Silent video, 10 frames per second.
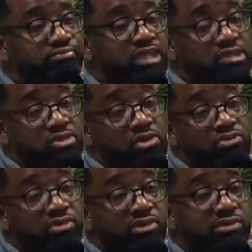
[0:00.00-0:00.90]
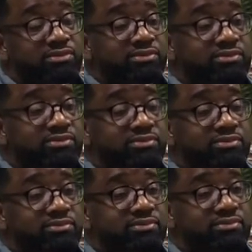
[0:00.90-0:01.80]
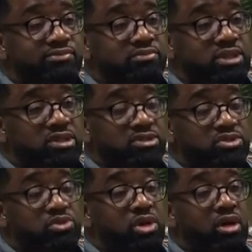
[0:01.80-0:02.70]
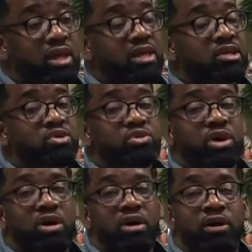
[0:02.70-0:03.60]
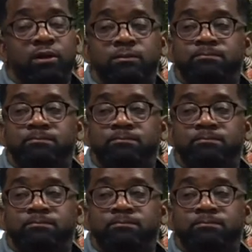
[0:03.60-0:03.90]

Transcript: That it's over. Because you are you are